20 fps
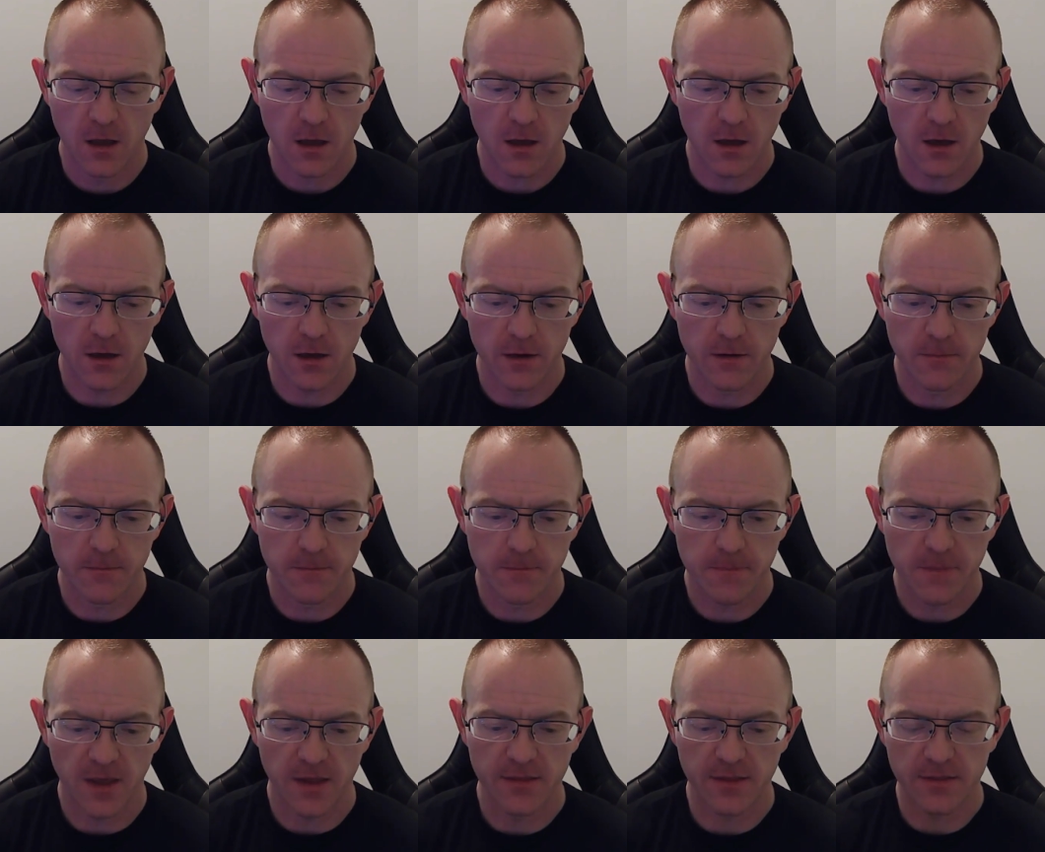
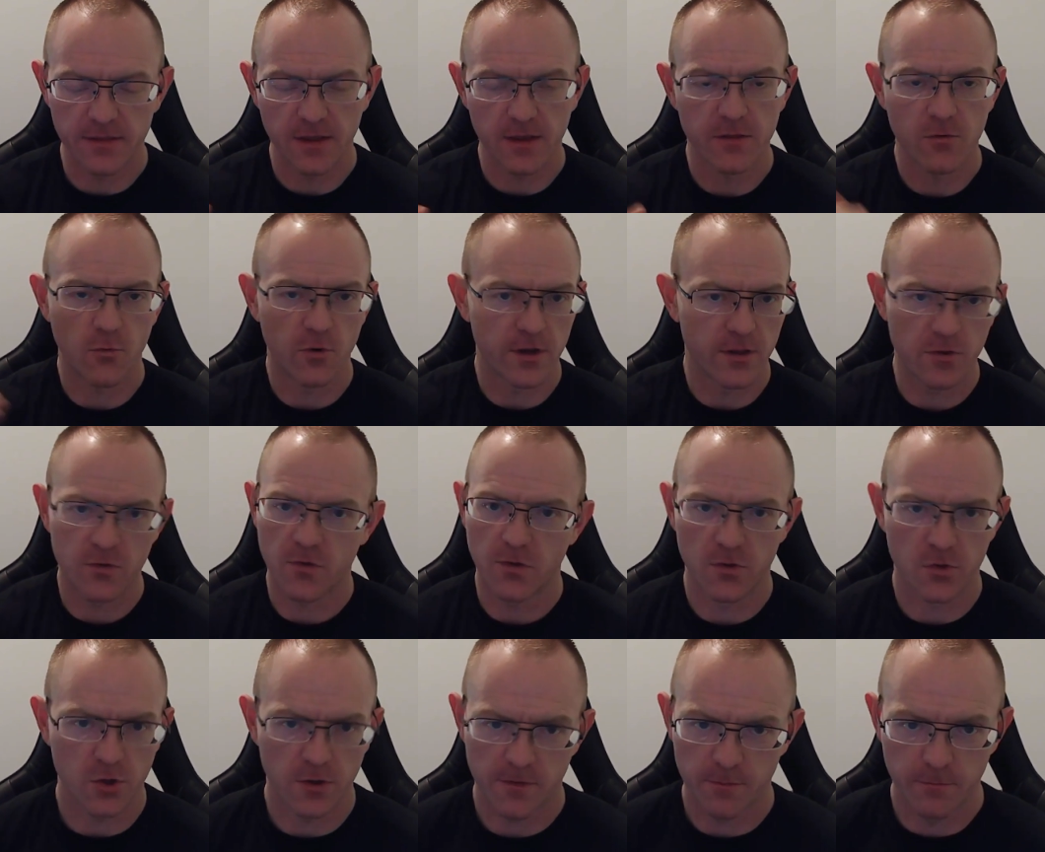And then the other one is to
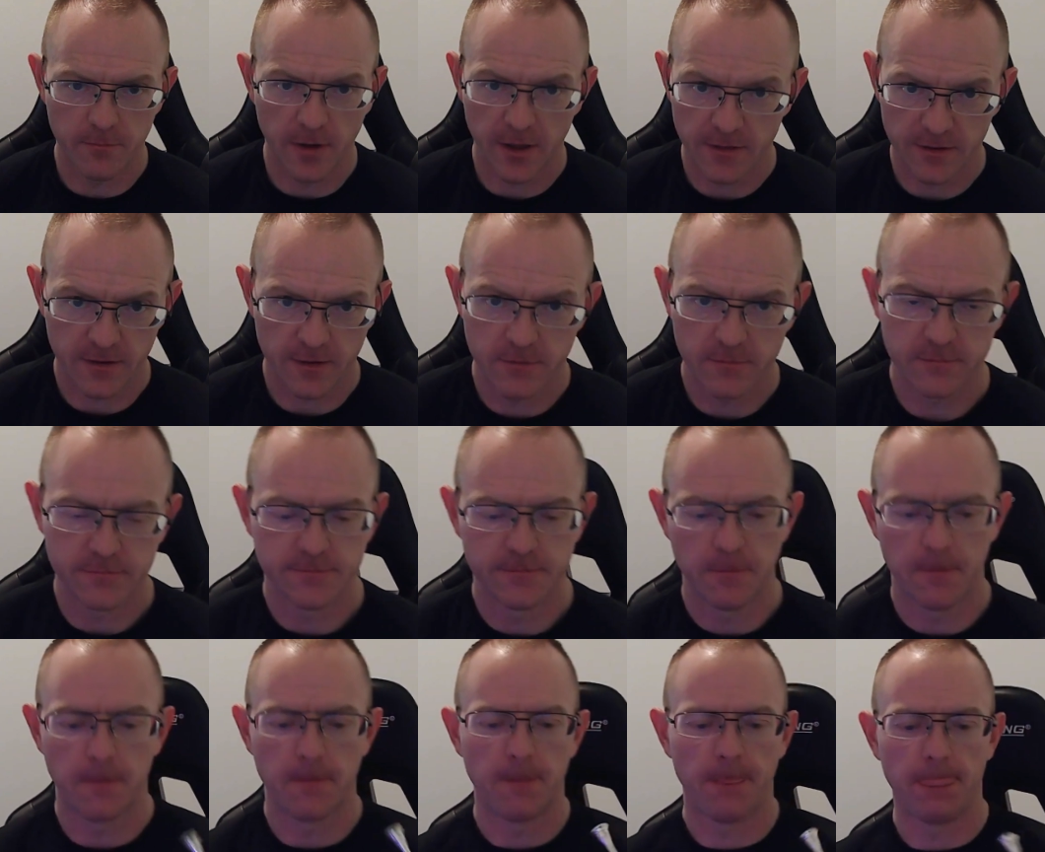just buzz it.
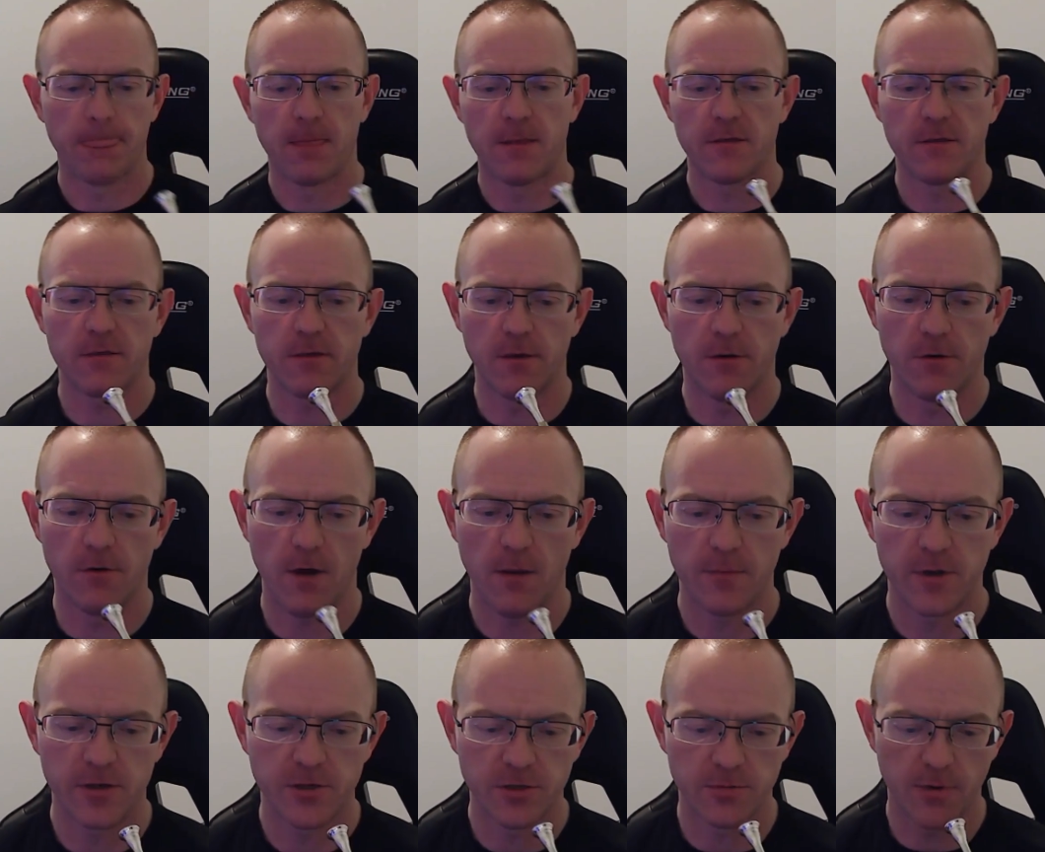So I'm
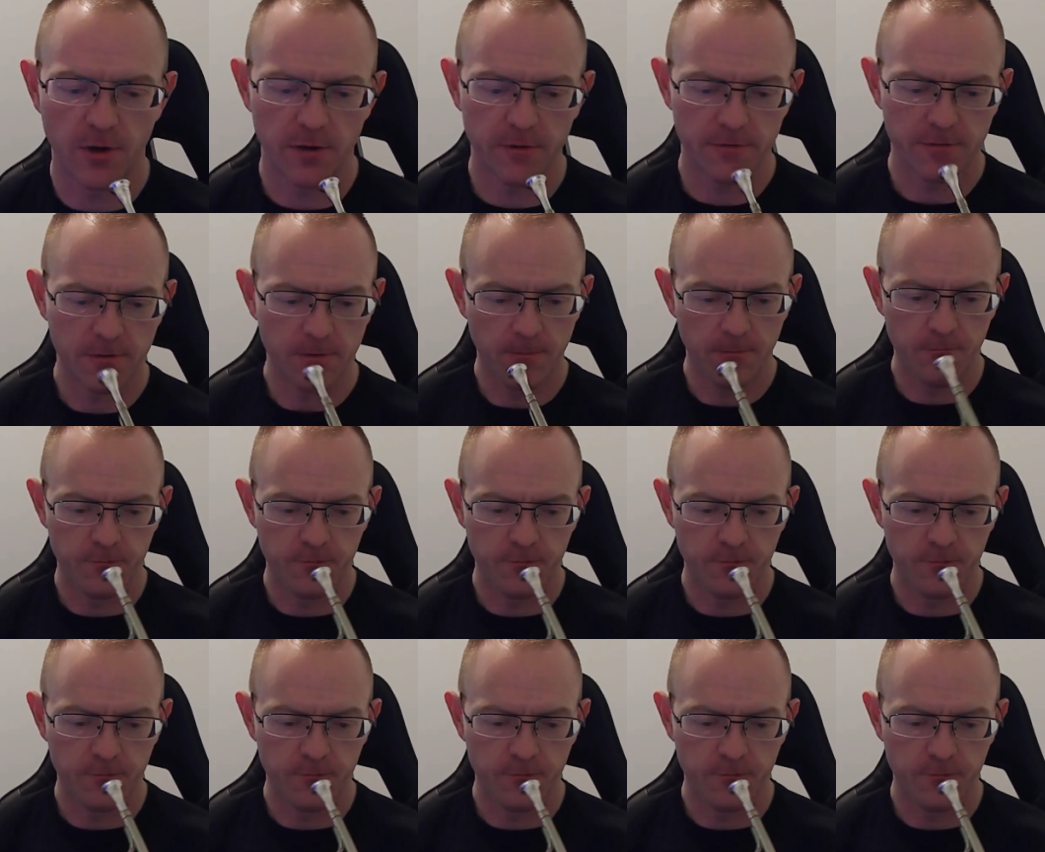going to do both.